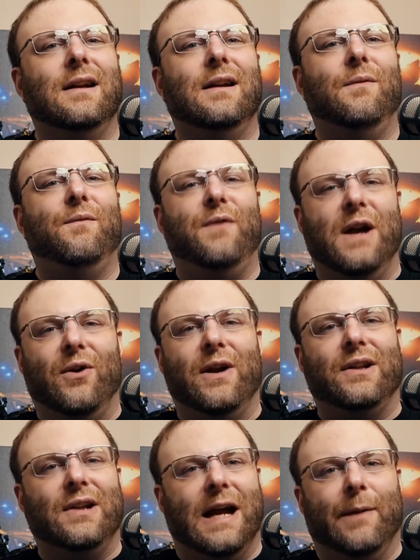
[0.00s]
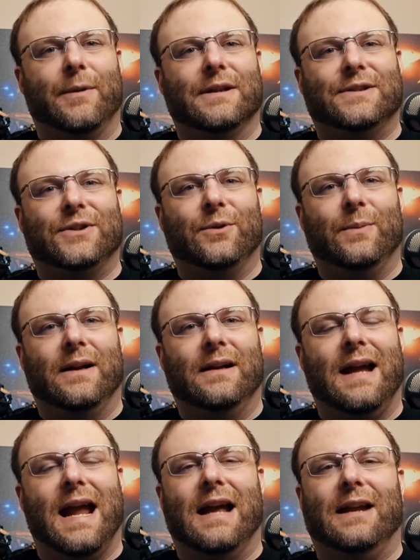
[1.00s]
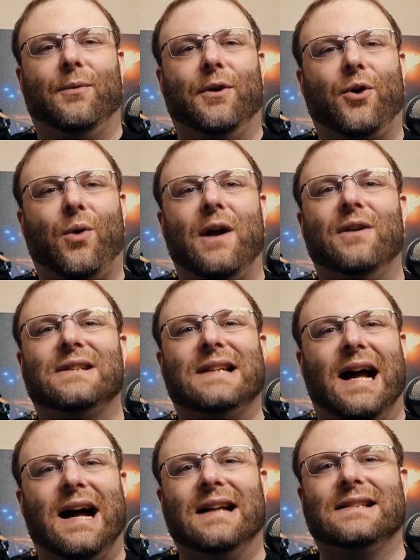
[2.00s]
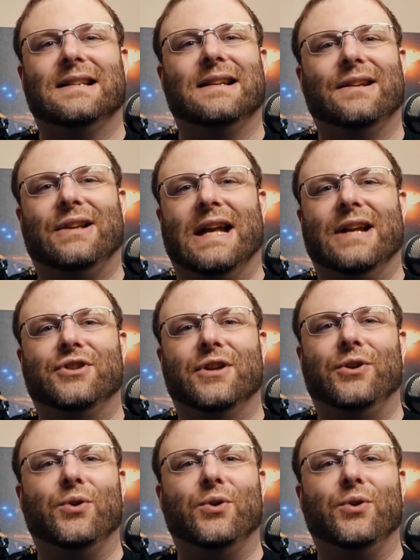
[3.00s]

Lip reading: very time consuming, and it requires constant attention.